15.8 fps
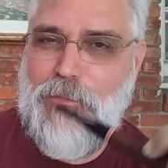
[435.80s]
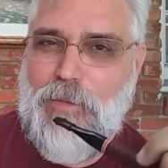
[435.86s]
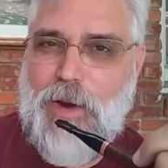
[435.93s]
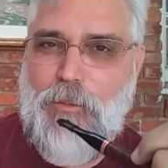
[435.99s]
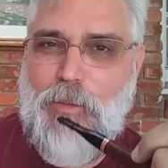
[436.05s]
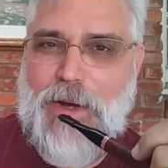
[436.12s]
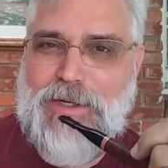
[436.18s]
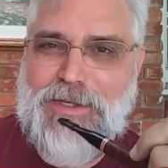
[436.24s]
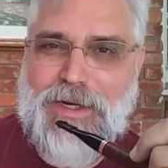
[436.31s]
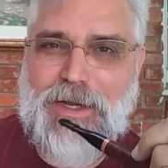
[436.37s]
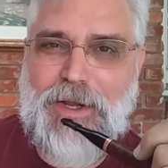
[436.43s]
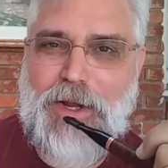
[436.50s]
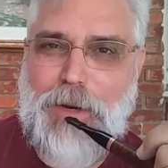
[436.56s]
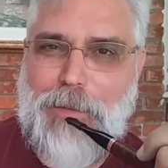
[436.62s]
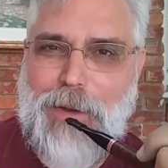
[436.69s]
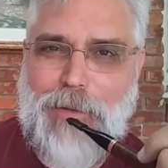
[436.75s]
rushing a
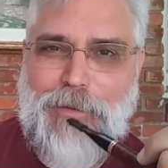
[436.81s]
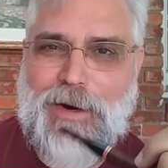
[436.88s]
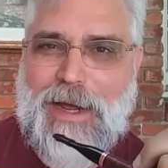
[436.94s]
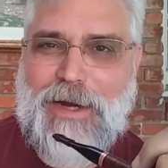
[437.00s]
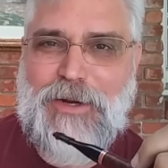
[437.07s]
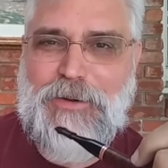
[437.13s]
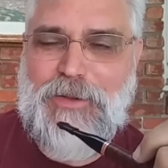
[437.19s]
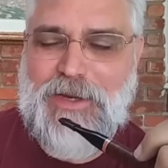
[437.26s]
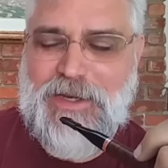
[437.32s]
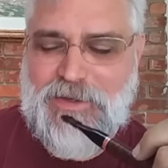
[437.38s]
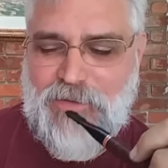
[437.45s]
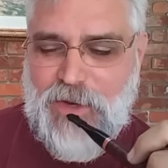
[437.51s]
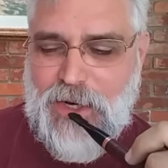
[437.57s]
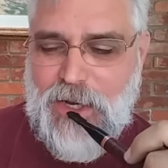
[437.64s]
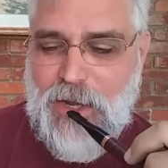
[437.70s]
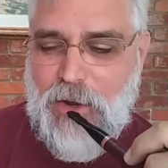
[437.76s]
little bit when I do these
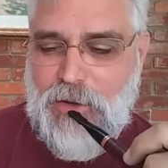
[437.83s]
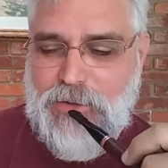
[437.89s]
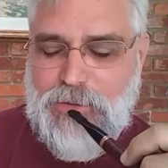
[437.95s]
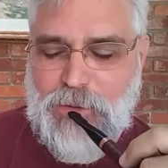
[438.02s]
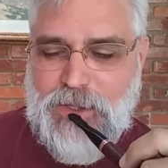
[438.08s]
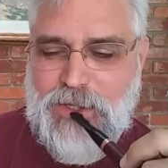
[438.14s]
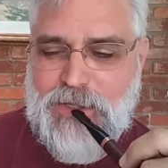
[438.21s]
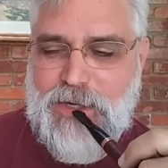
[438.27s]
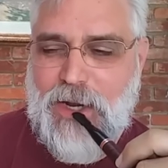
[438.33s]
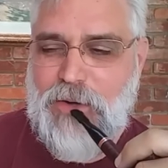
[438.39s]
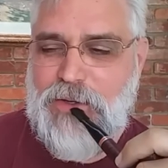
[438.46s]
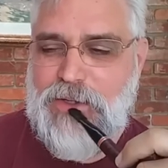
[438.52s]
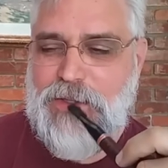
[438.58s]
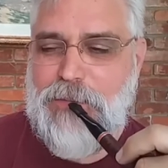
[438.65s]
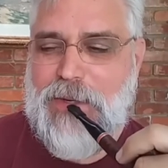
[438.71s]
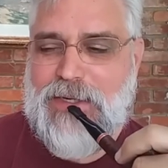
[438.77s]
videos, which isn't
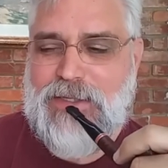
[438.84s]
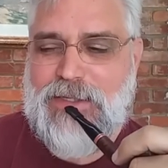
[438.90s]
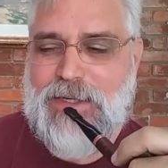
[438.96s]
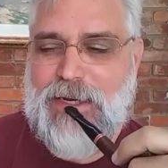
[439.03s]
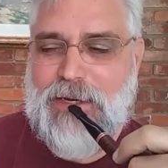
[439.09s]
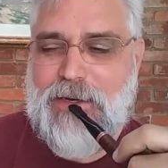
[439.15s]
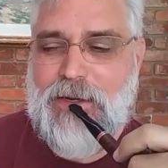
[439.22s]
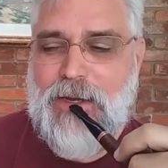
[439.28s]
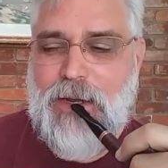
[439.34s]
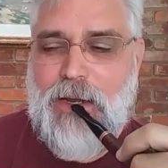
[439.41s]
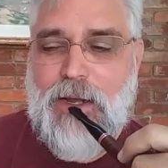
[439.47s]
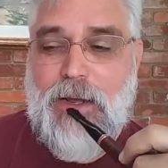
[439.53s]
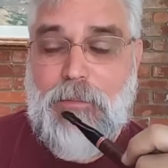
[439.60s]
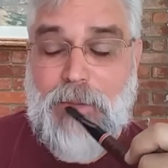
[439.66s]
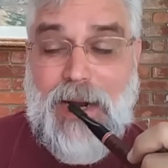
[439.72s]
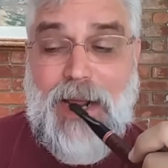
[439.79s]
always the best thing.
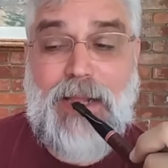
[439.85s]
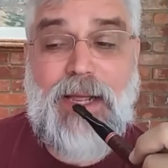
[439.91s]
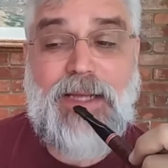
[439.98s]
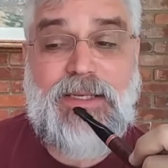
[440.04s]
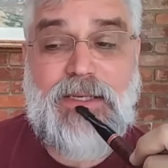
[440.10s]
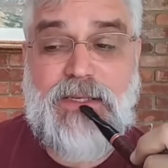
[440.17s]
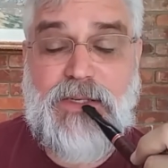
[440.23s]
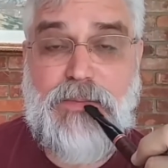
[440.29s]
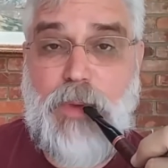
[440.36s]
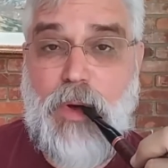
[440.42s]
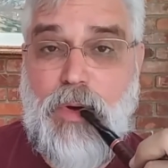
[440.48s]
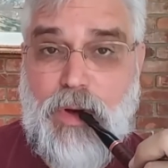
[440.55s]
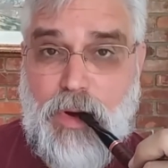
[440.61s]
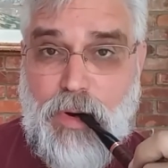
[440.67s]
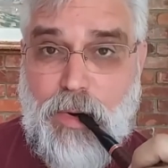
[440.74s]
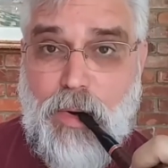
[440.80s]
But I like to
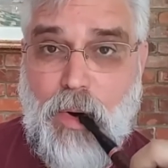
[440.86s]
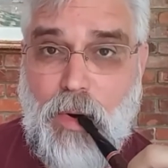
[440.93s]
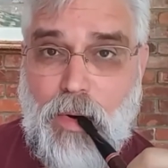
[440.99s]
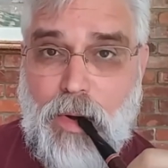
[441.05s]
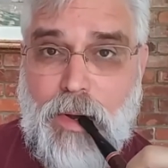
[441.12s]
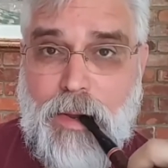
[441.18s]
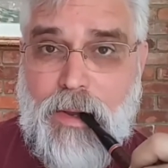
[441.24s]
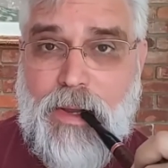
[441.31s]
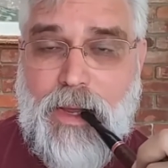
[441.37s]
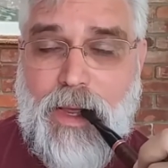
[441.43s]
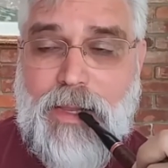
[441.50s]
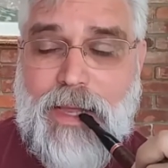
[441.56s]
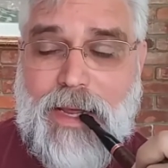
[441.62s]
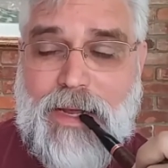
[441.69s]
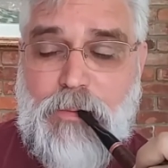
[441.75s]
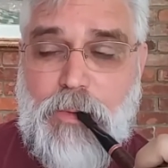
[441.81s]
smoke cool, and
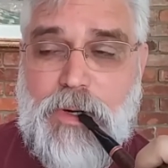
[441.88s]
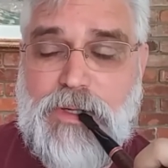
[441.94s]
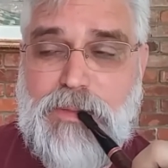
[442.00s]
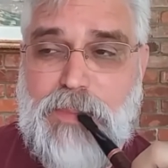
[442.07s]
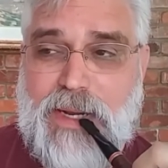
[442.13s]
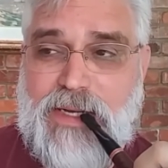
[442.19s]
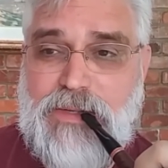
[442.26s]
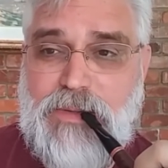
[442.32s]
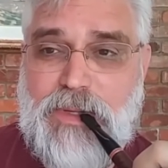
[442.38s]
that works best with